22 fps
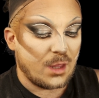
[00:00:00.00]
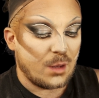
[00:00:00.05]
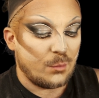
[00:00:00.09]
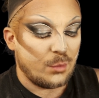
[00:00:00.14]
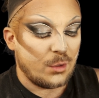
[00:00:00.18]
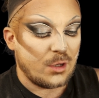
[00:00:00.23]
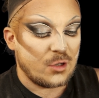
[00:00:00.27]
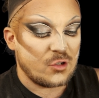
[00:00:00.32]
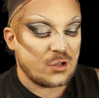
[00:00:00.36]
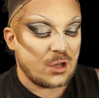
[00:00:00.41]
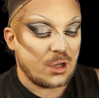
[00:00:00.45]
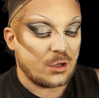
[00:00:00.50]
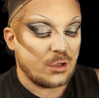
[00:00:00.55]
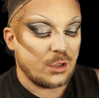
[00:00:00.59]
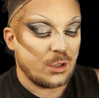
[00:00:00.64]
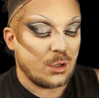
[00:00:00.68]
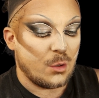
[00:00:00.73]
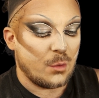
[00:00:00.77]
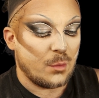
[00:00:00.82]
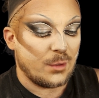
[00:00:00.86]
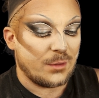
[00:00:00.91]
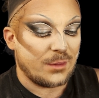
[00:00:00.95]
that brush, I'm going to
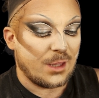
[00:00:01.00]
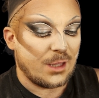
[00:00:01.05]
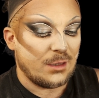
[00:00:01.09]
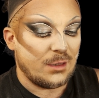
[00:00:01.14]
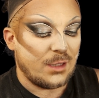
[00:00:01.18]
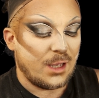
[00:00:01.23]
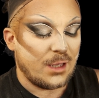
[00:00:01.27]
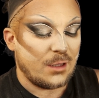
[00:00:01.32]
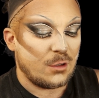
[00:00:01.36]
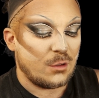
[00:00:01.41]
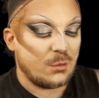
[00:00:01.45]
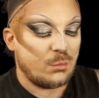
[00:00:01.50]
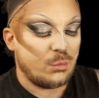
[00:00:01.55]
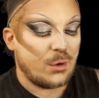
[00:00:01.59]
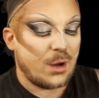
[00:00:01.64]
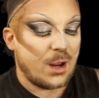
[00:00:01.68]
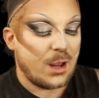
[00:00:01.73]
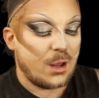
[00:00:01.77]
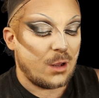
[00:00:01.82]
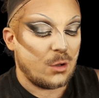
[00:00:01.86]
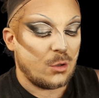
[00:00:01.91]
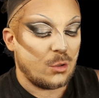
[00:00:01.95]
go in with that lighter
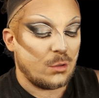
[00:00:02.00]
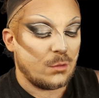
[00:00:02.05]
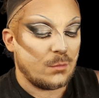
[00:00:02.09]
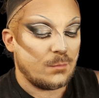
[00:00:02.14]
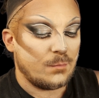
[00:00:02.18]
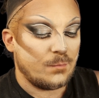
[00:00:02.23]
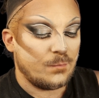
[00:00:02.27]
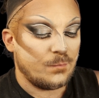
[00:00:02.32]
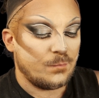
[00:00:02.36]
brown